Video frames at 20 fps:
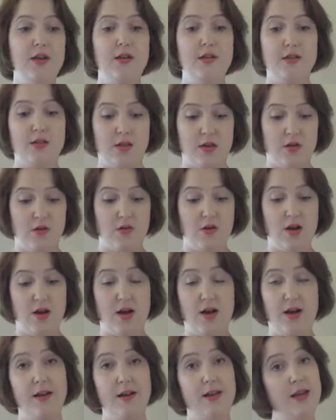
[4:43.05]
So
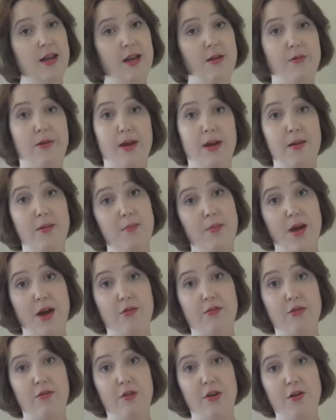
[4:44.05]
anyway,
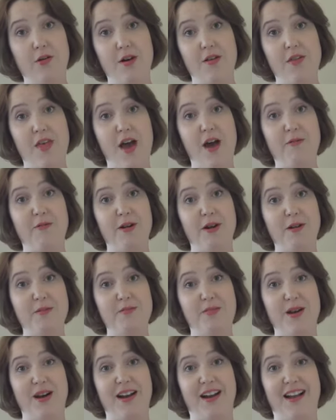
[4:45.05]
bad review on that
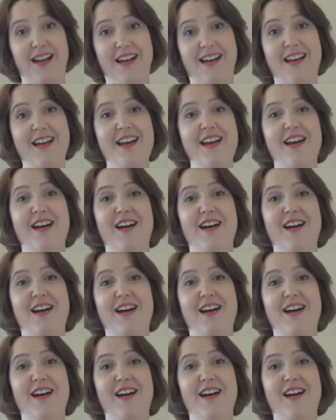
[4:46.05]
one, but